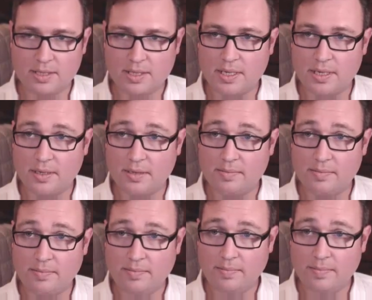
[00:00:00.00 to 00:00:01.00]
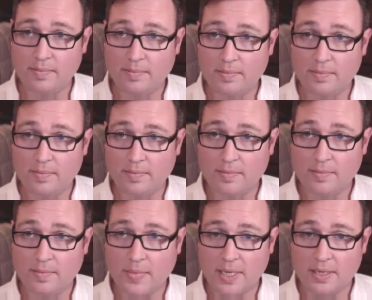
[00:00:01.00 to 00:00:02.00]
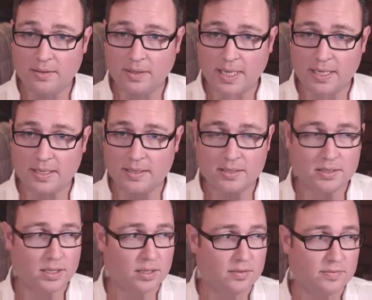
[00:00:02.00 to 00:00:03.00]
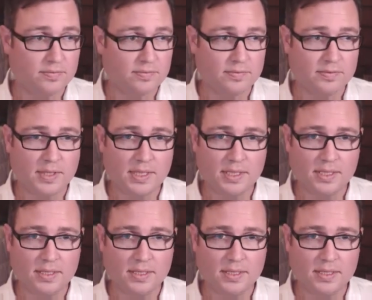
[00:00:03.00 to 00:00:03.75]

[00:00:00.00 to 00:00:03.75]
stop it there. I don't like the solve